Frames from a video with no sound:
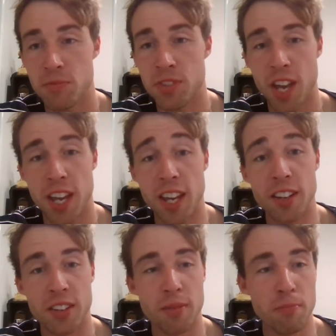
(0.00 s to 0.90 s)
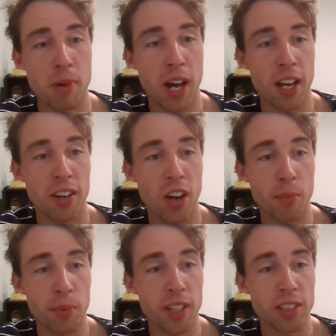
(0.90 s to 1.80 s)
say anything. But
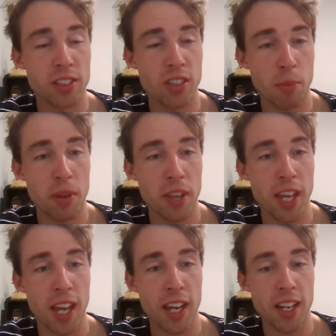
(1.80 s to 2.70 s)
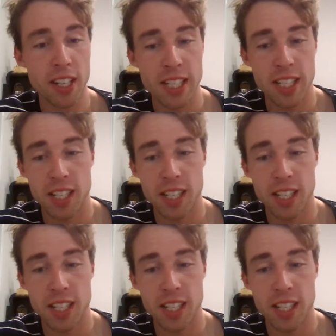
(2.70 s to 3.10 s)
I'm going to stop it there.